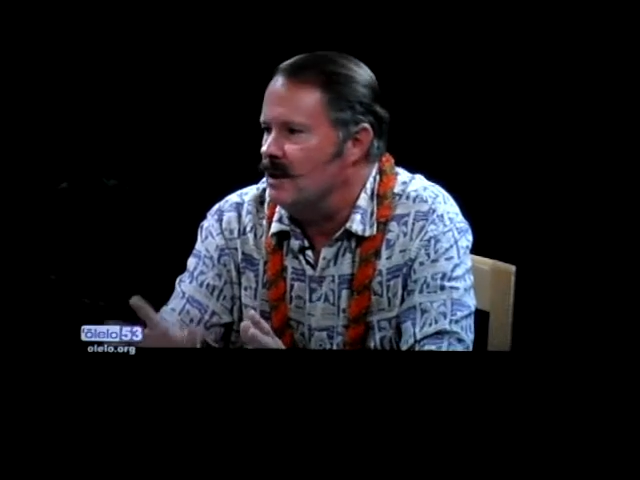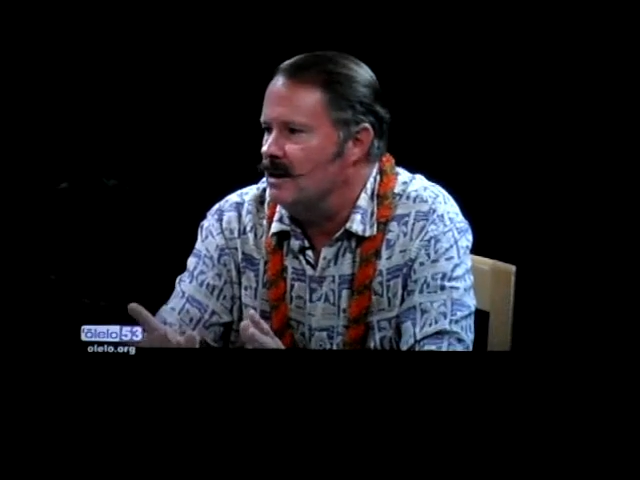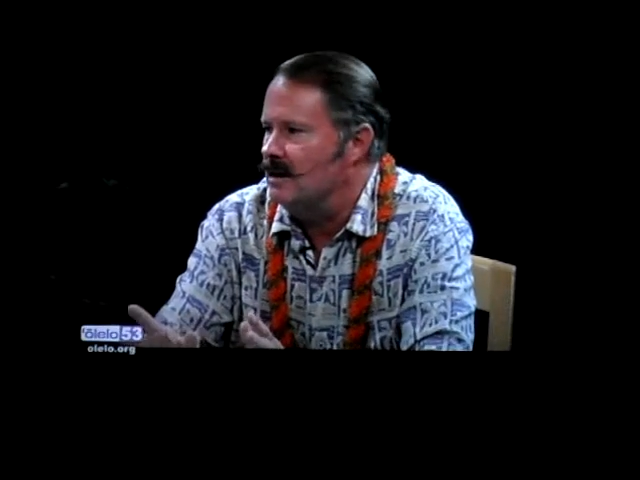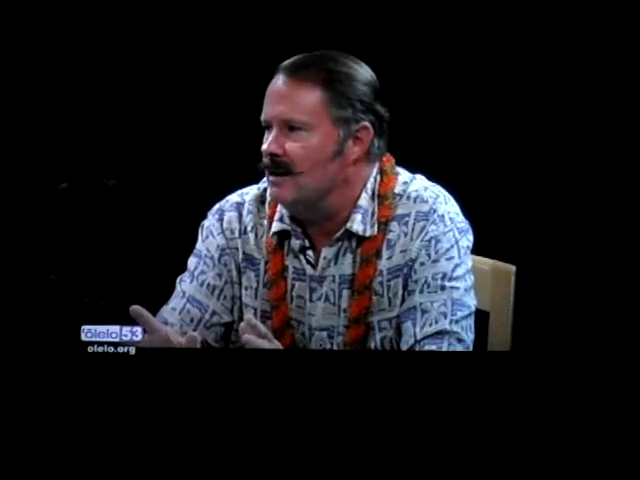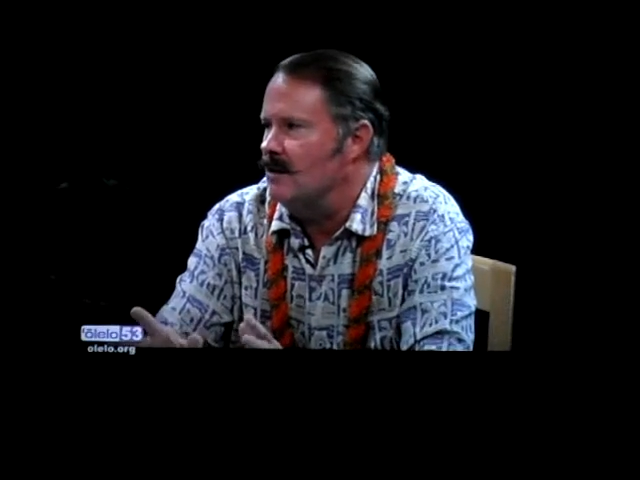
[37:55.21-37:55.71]

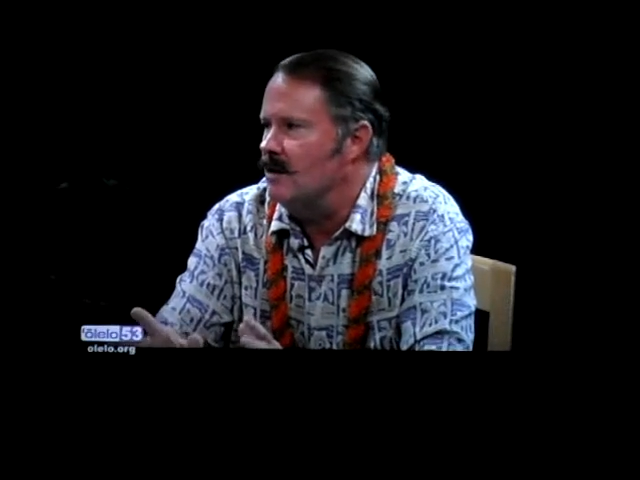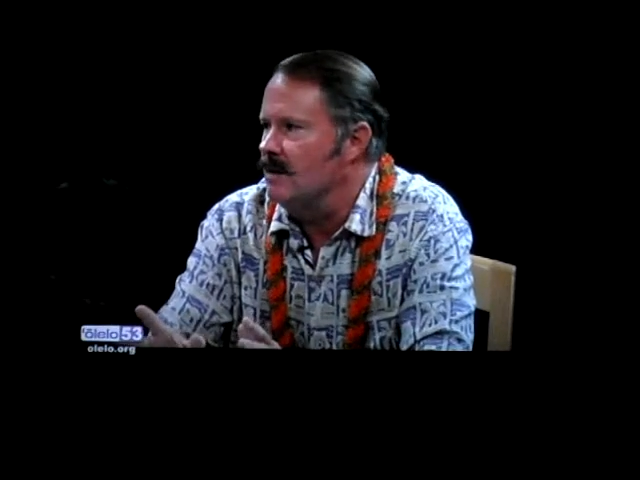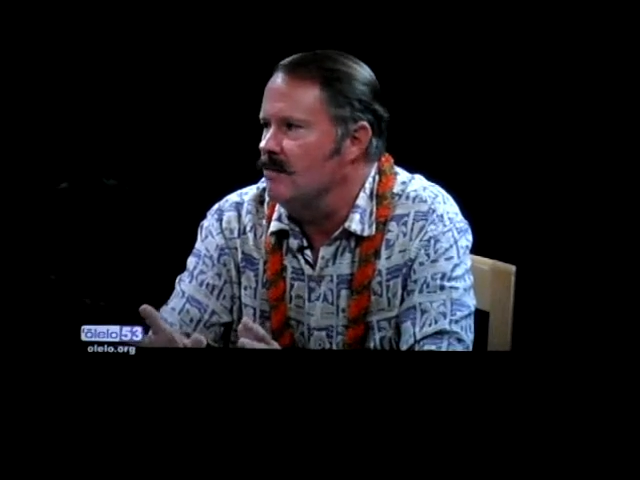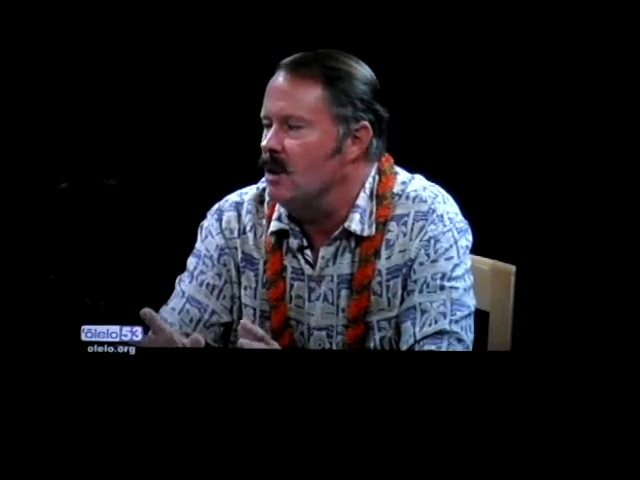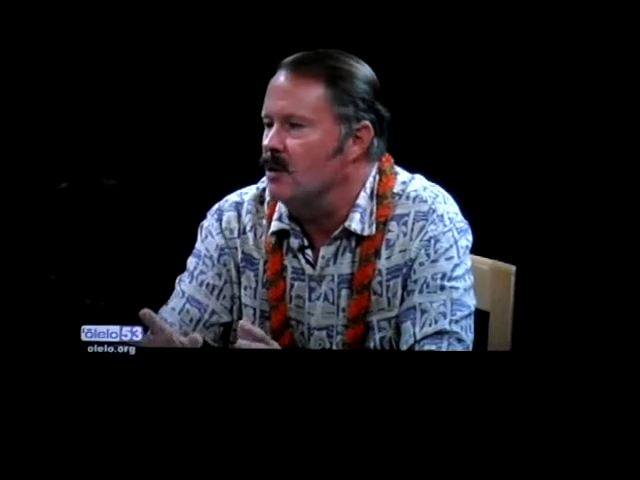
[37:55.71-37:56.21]
trying to tell
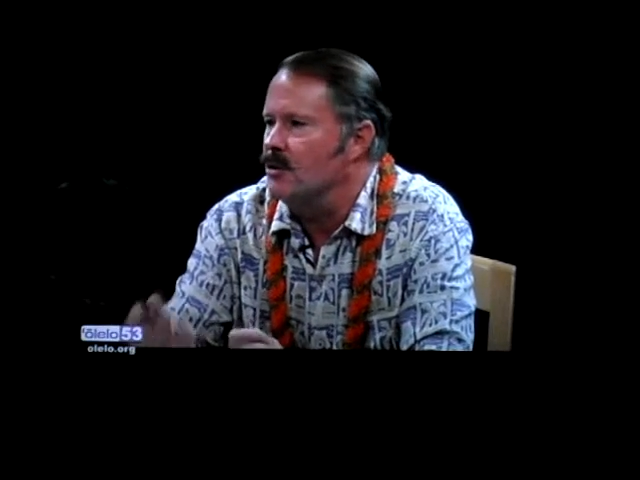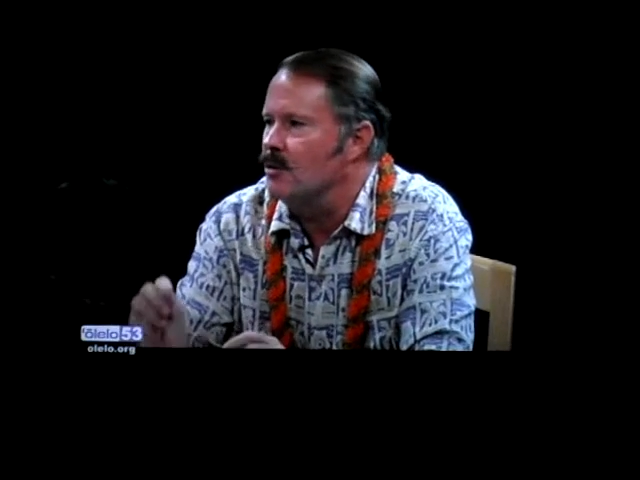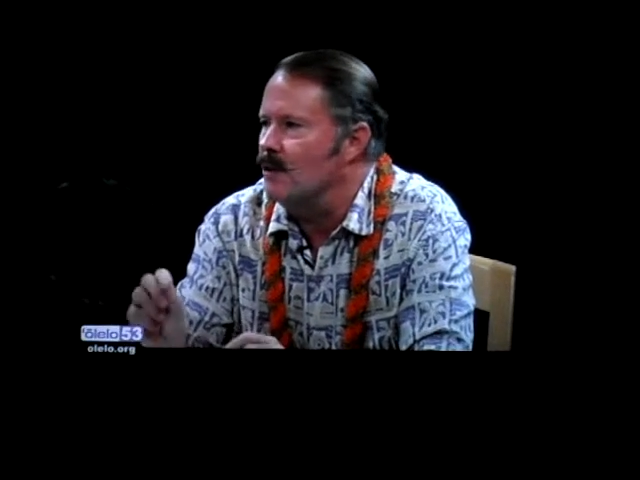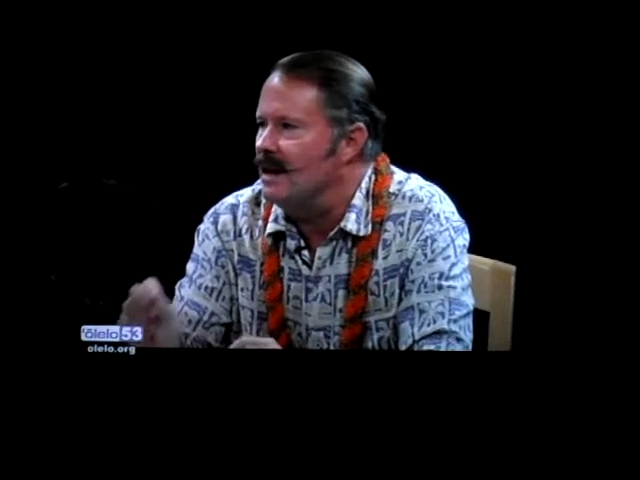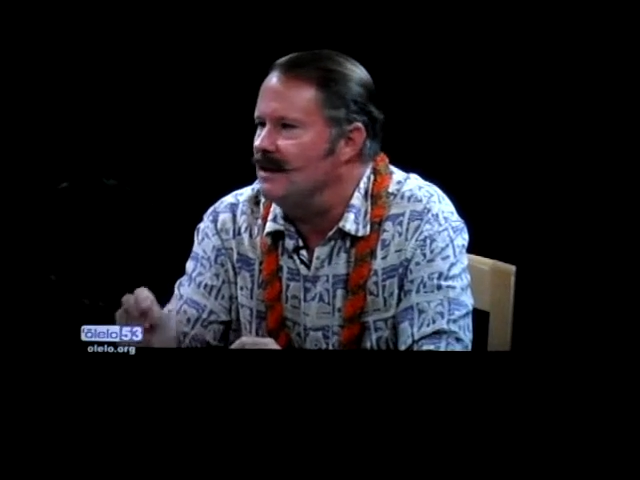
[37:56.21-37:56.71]
them both
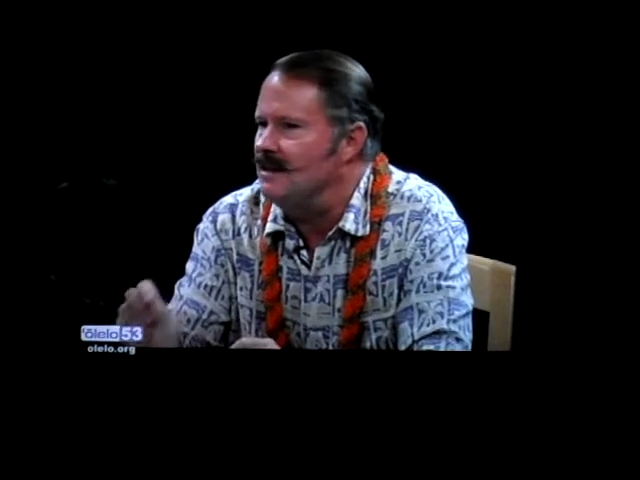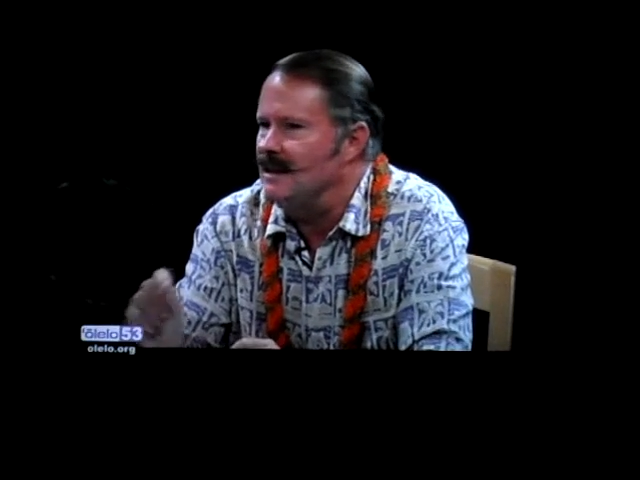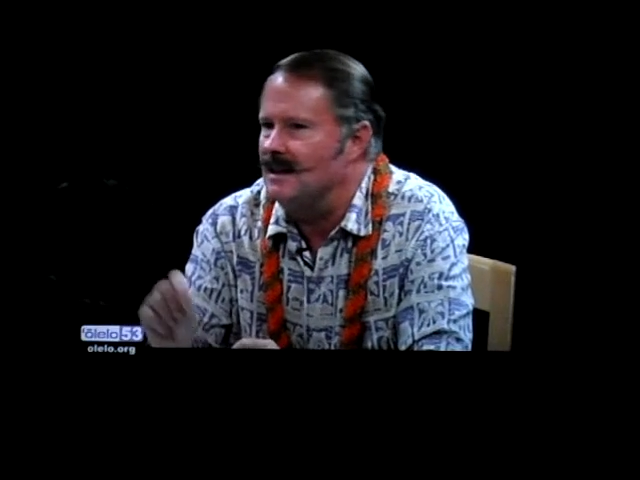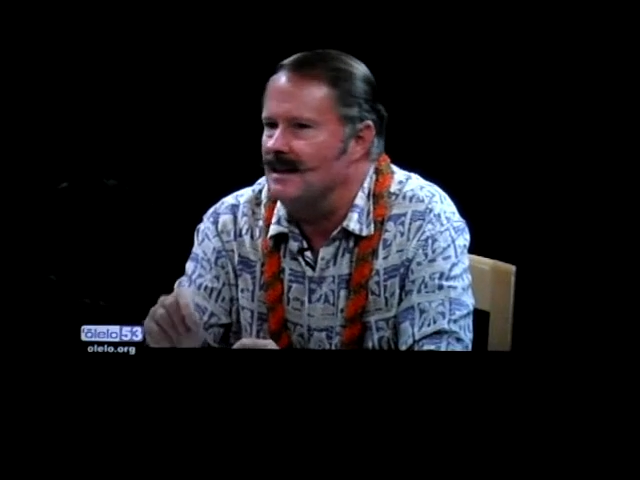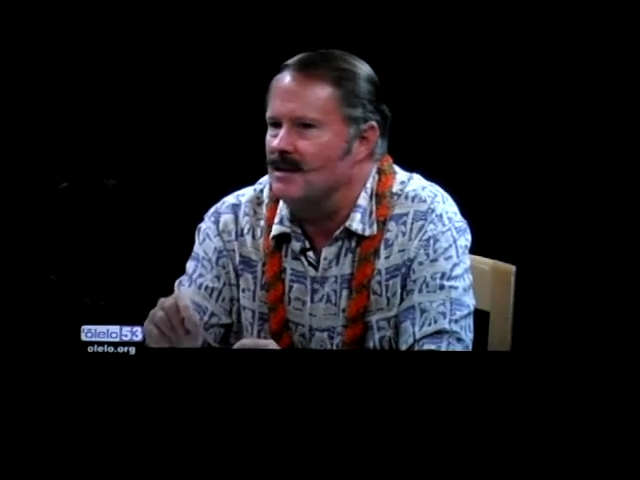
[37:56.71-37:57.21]

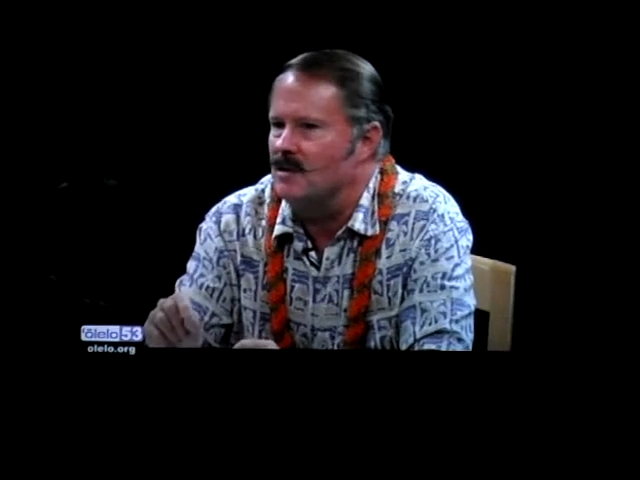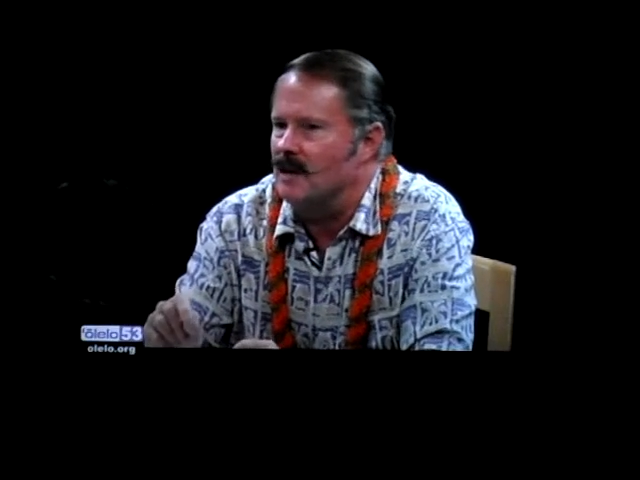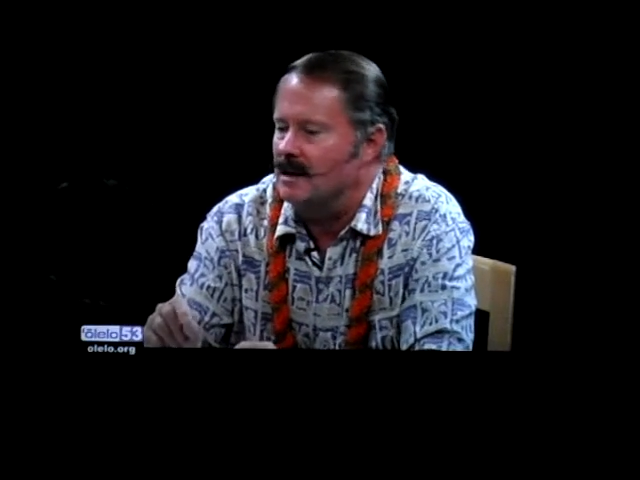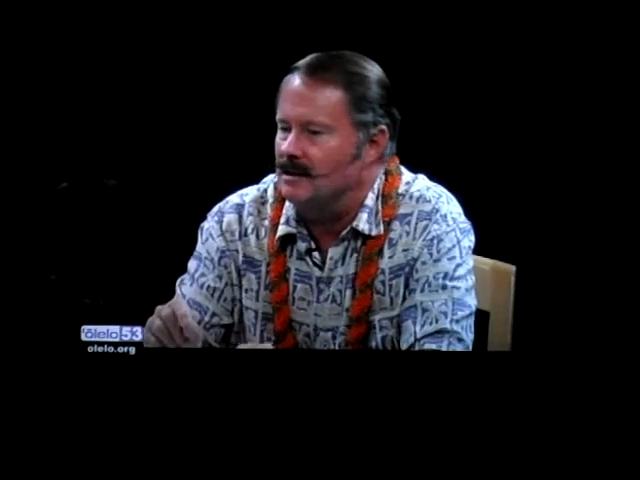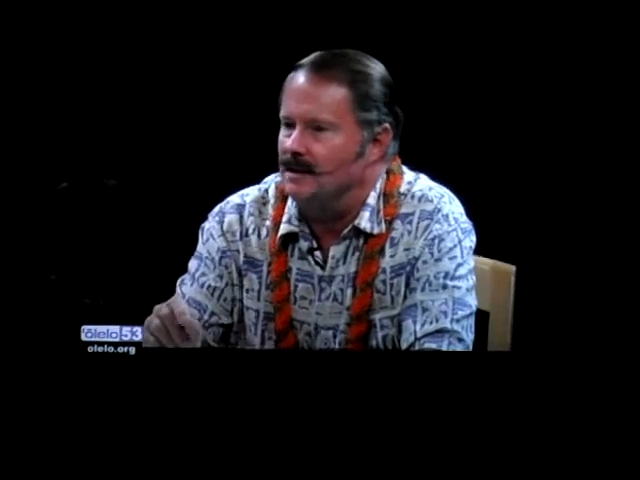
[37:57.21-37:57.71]
directly and
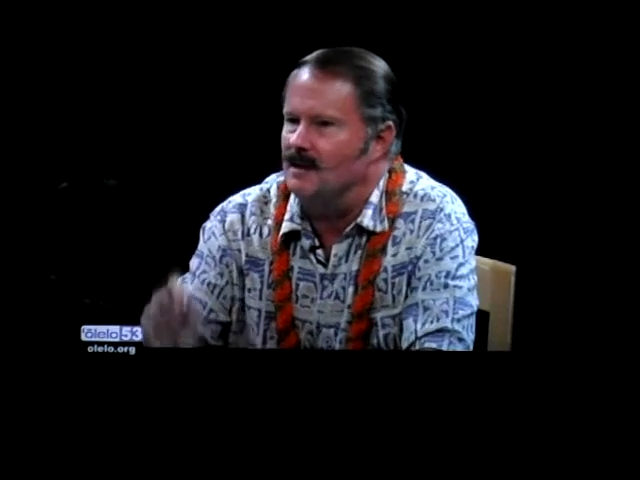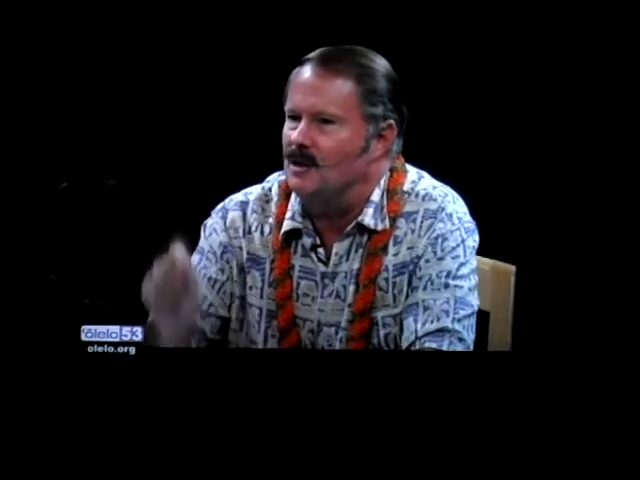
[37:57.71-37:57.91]
indirectly,